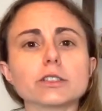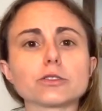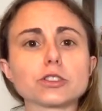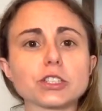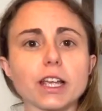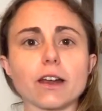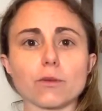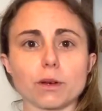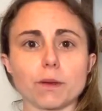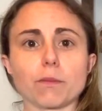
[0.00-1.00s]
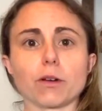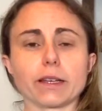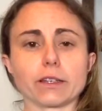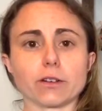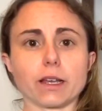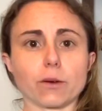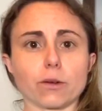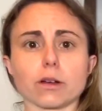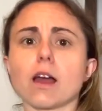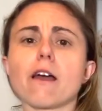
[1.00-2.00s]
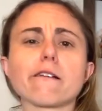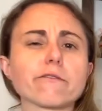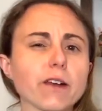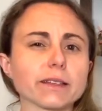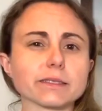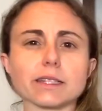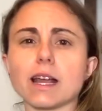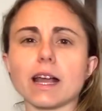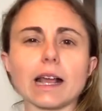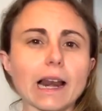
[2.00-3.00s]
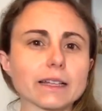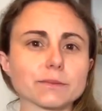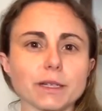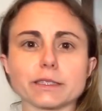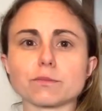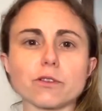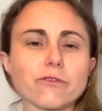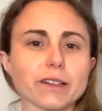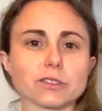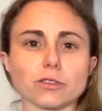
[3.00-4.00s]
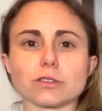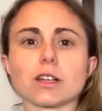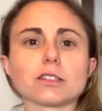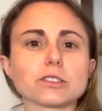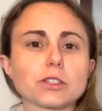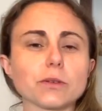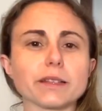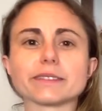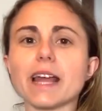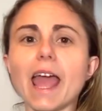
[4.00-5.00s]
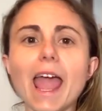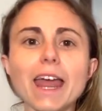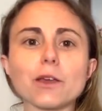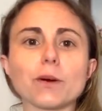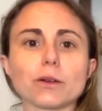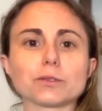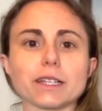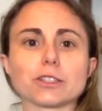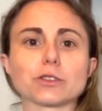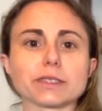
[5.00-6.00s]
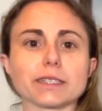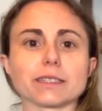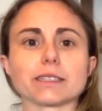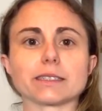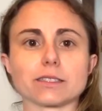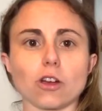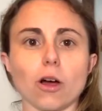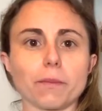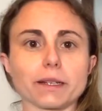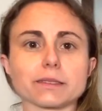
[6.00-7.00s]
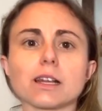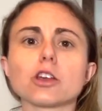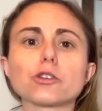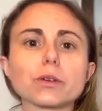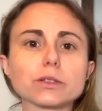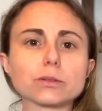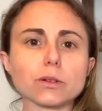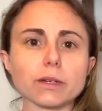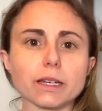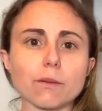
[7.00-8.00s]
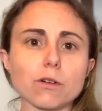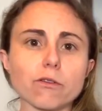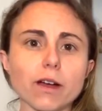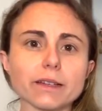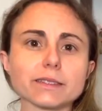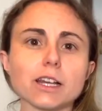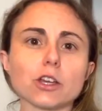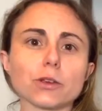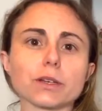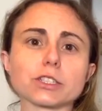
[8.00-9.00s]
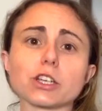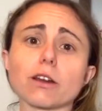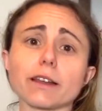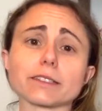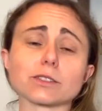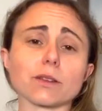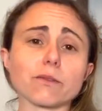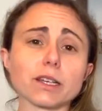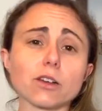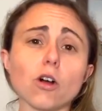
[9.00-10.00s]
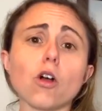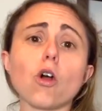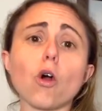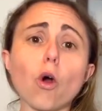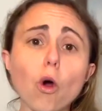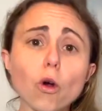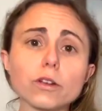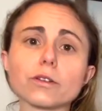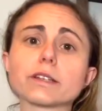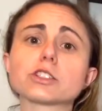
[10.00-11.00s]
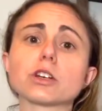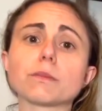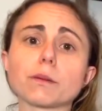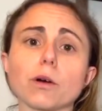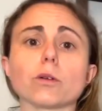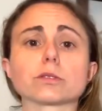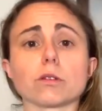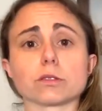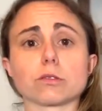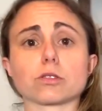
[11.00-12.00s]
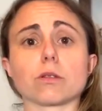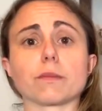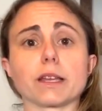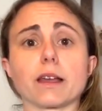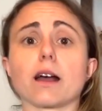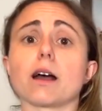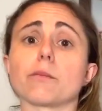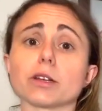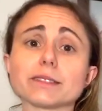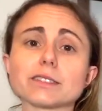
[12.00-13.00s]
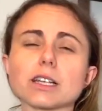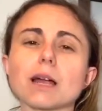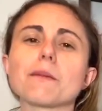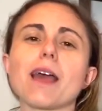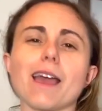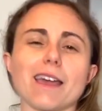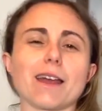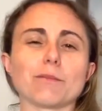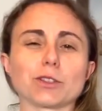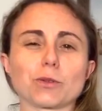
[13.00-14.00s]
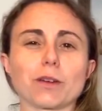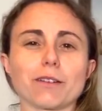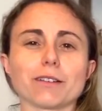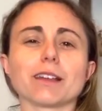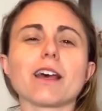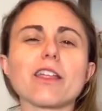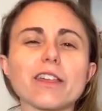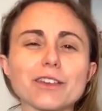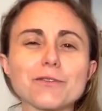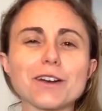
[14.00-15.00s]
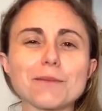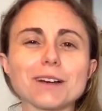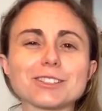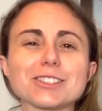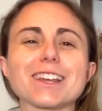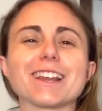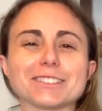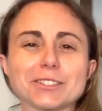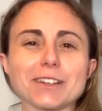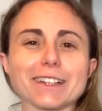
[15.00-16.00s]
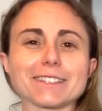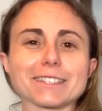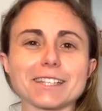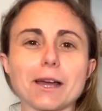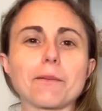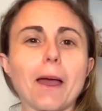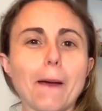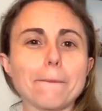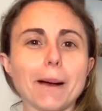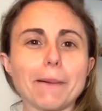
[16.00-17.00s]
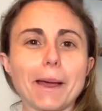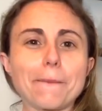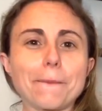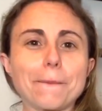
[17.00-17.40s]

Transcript: to share with people in your network. Friends, classmates, professors, students, anyone who's interested in these topics. You can do so in a number of ways. You can share links to the video or you can share my posts on social media. I'm on Instagram and I'm on Twitter. Thank you very much, and I'll see you guys next time. Bye bye.